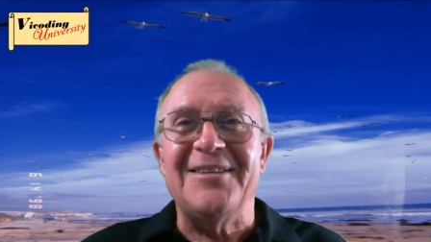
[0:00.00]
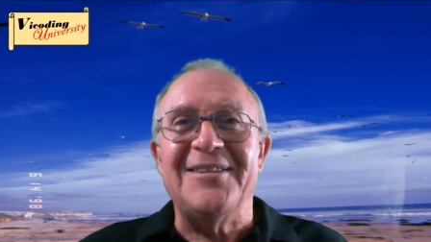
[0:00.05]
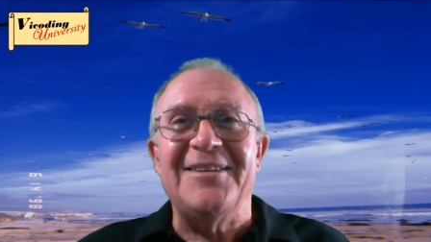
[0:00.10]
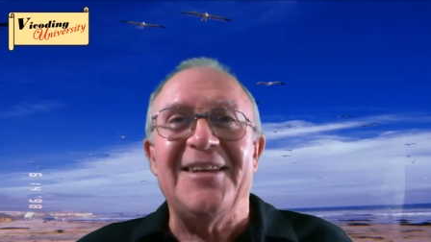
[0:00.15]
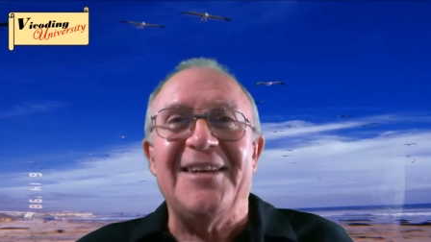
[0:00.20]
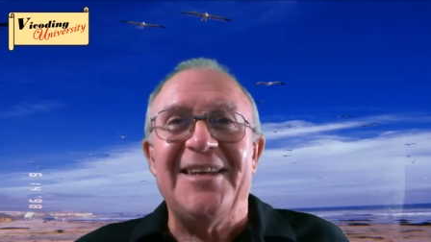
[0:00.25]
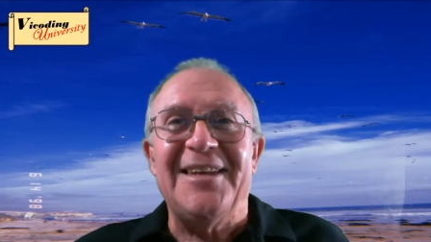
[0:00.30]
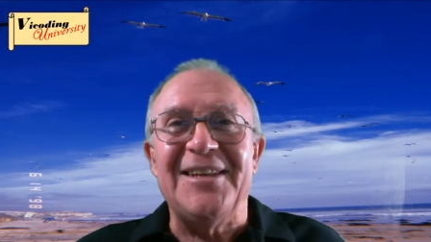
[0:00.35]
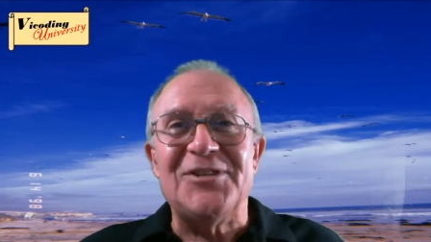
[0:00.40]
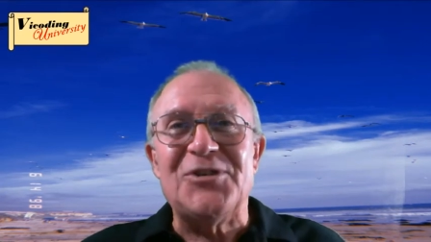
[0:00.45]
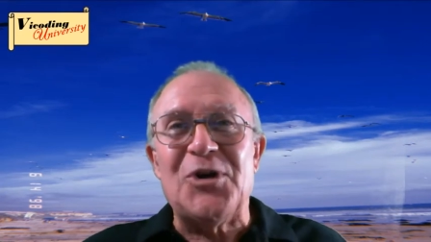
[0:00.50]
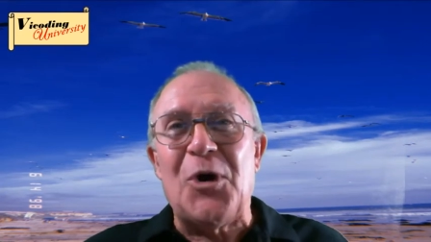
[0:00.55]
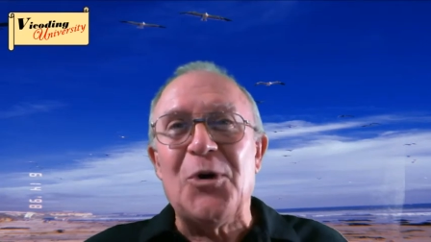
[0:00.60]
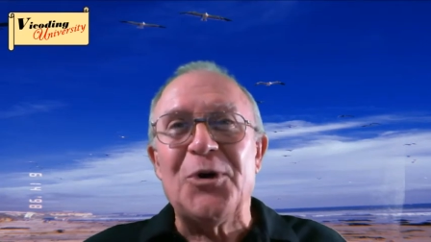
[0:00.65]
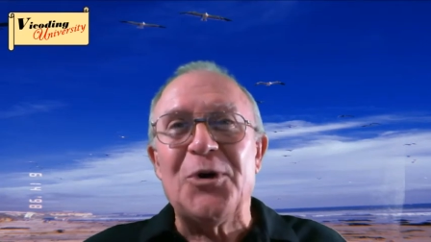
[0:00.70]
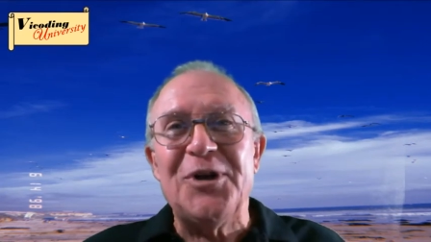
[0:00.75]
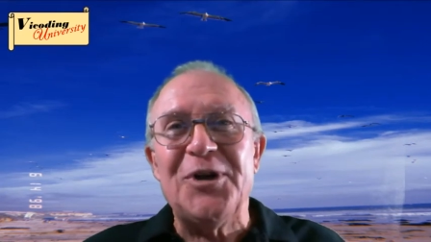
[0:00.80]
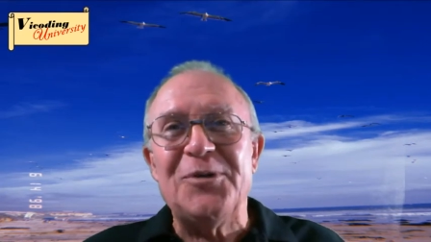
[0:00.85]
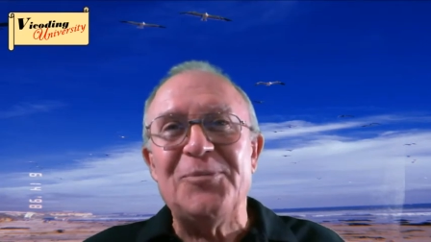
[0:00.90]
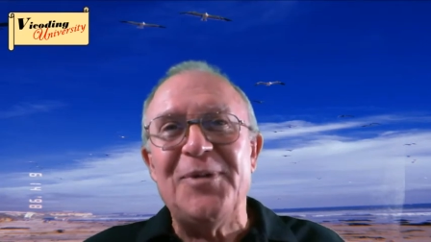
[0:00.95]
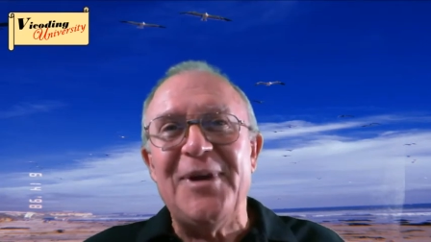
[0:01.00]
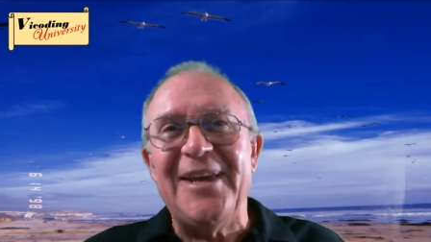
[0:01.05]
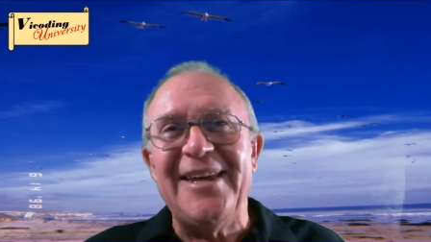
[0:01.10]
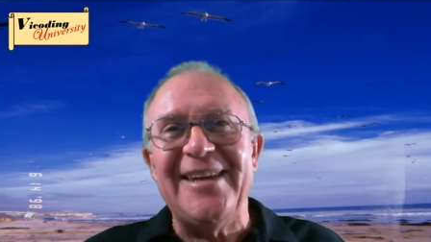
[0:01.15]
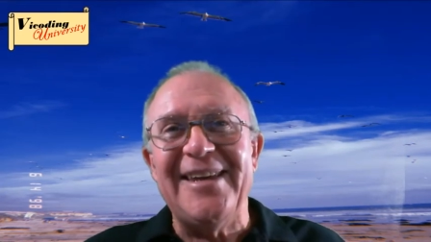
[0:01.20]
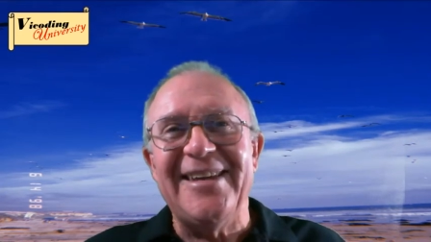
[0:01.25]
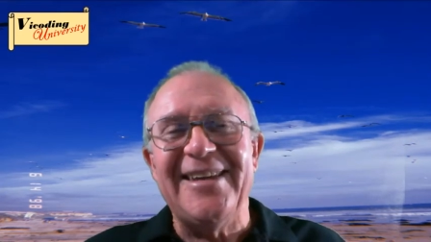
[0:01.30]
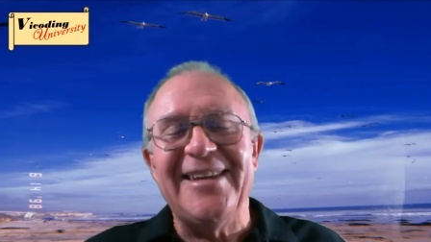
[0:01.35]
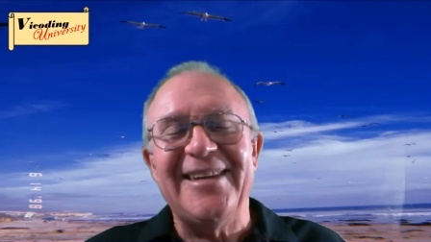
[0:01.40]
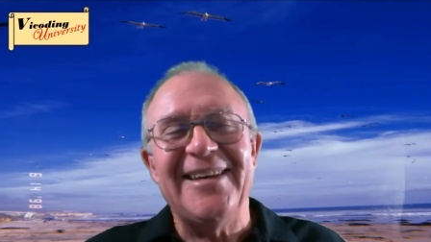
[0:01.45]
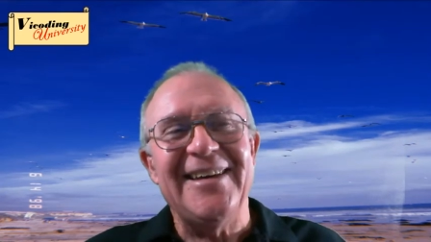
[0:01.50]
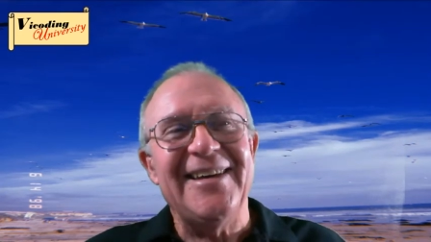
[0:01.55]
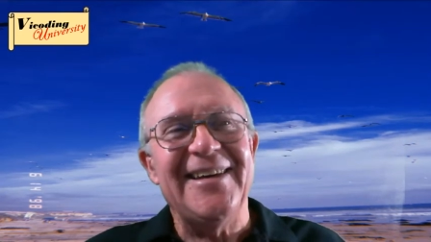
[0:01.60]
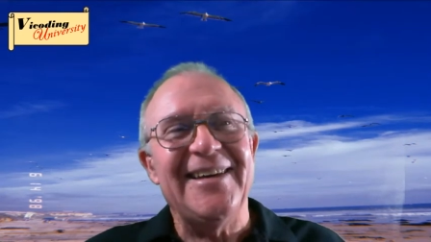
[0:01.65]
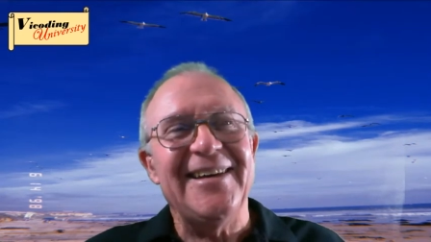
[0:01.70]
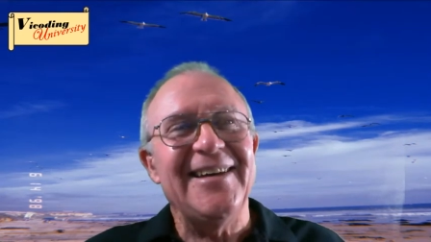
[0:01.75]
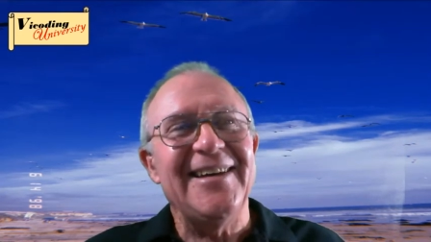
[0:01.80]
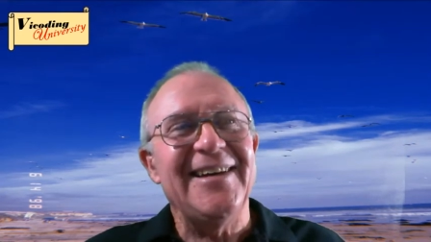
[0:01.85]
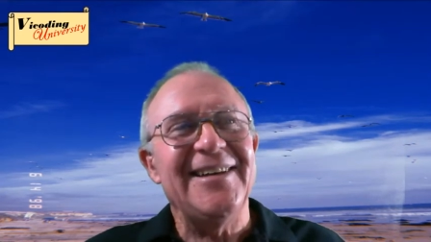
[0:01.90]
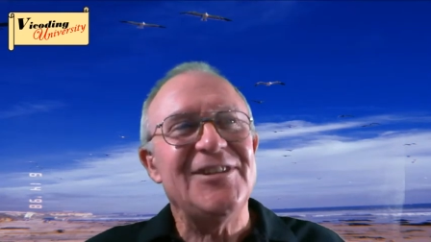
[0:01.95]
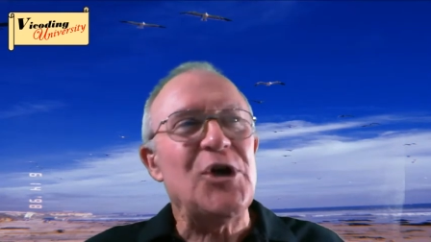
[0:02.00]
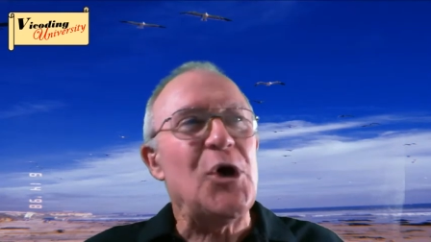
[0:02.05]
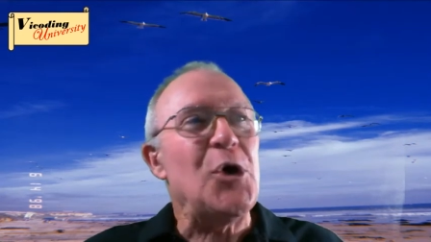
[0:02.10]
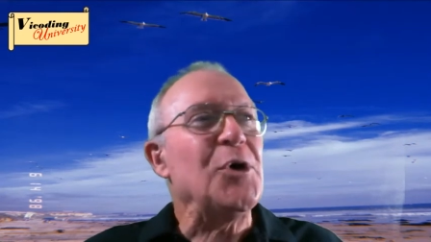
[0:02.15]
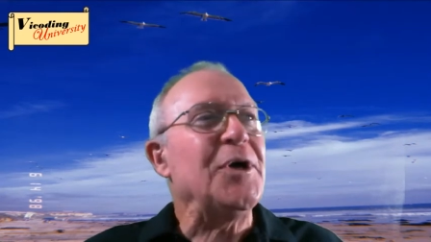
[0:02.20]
it's all going to